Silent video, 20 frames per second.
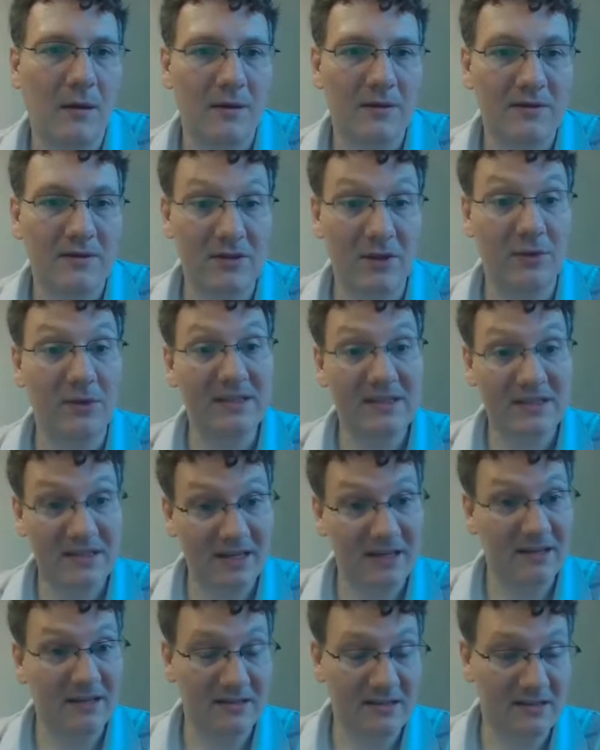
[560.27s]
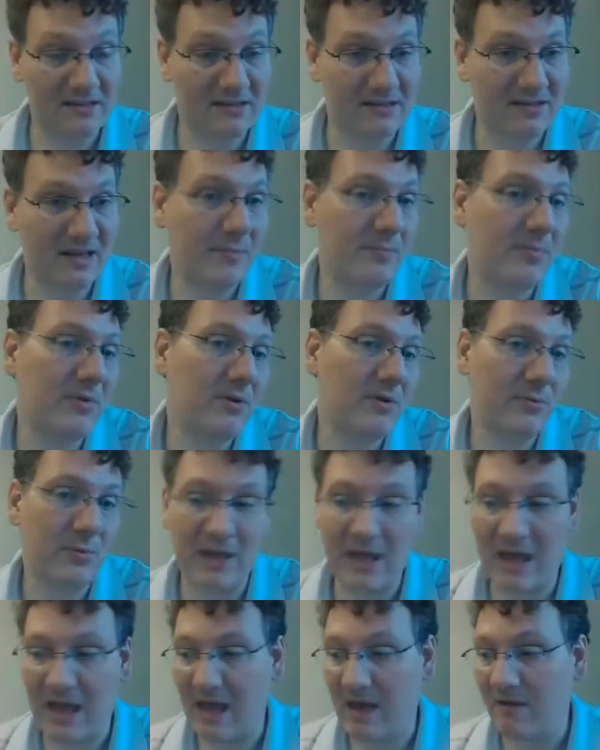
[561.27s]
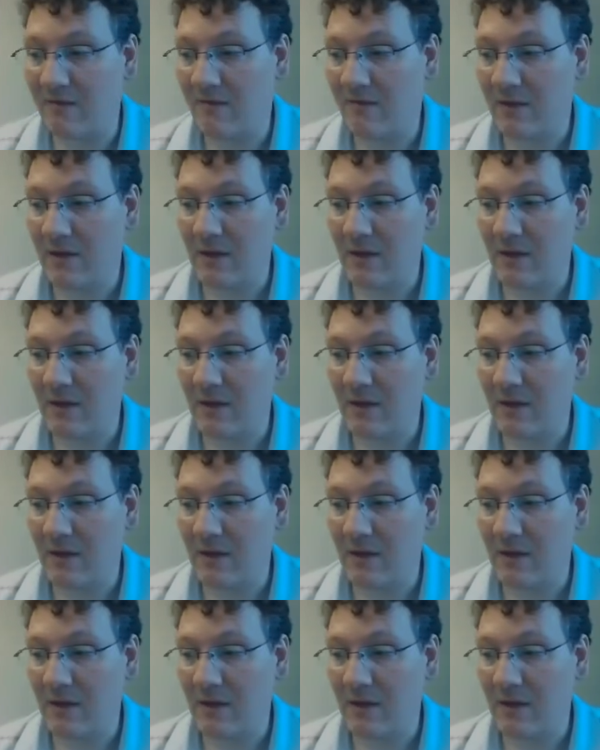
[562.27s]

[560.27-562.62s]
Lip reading: So let's take this example. We have